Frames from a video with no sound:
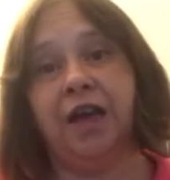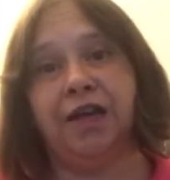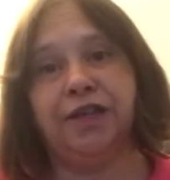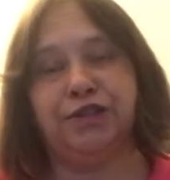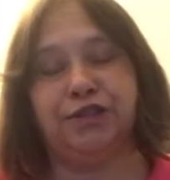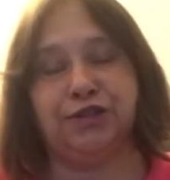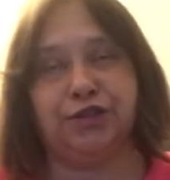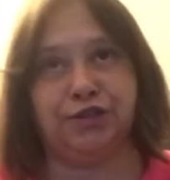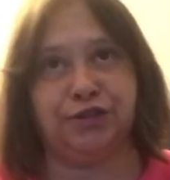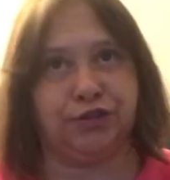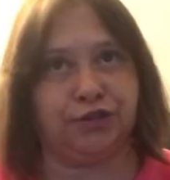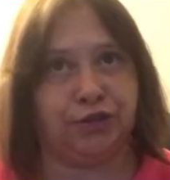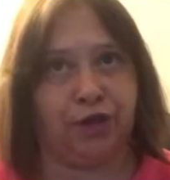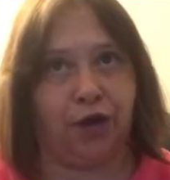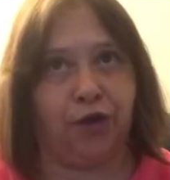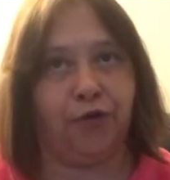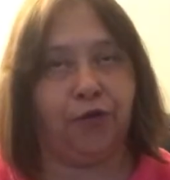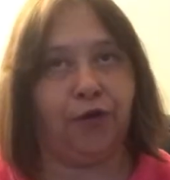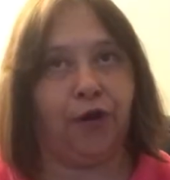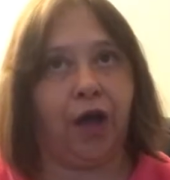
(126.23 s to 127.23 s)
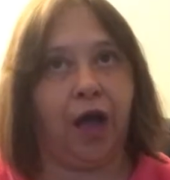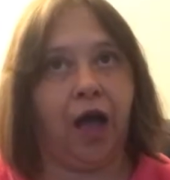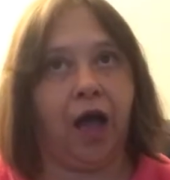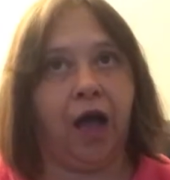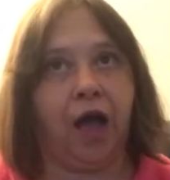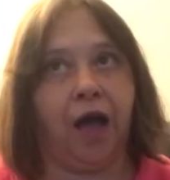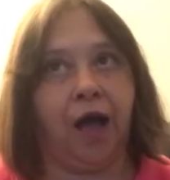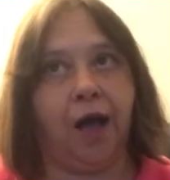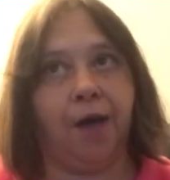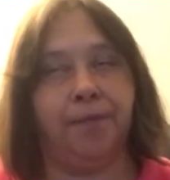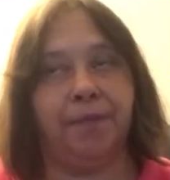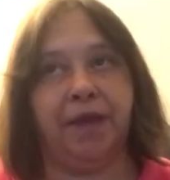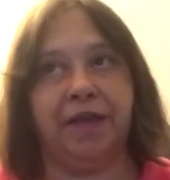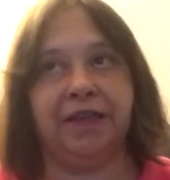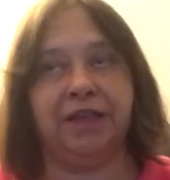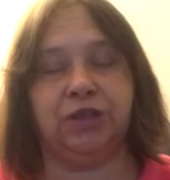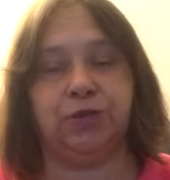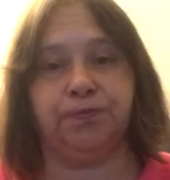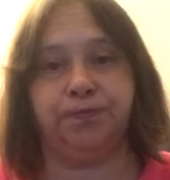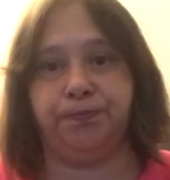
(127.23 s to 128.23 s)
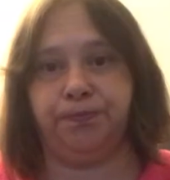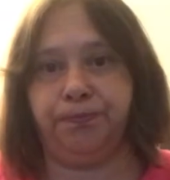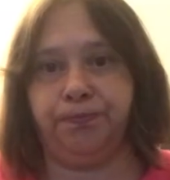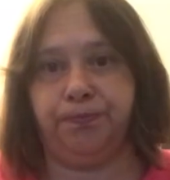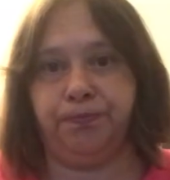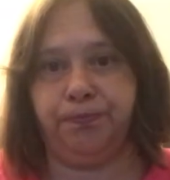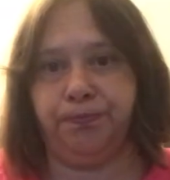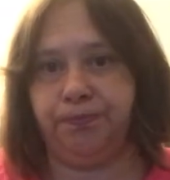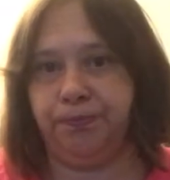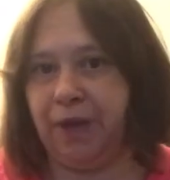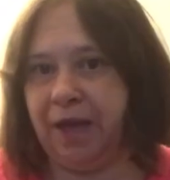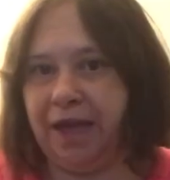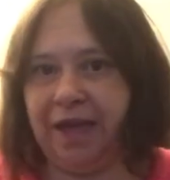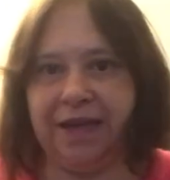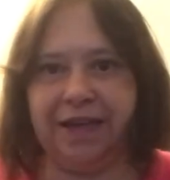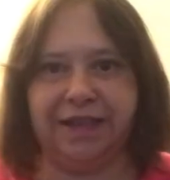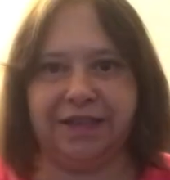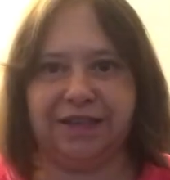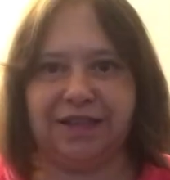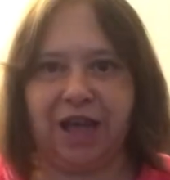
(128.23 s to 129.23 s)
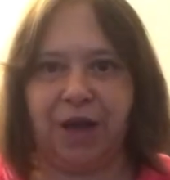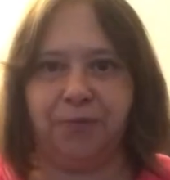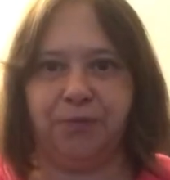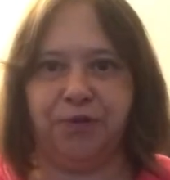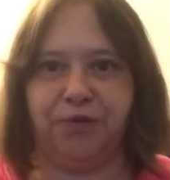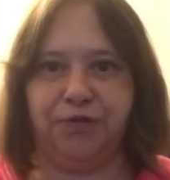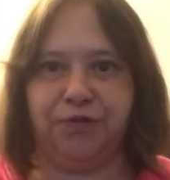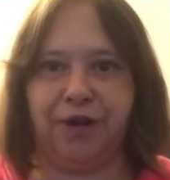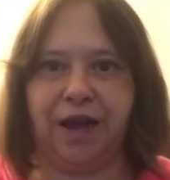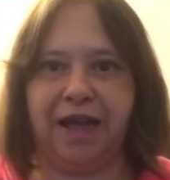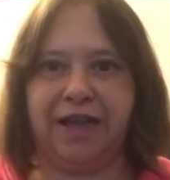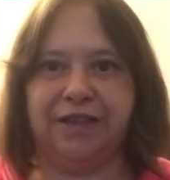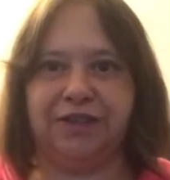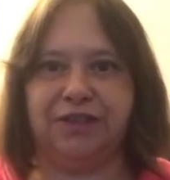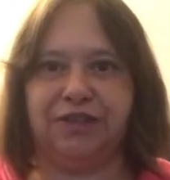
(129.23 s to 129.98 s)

so it's pin it down with rain.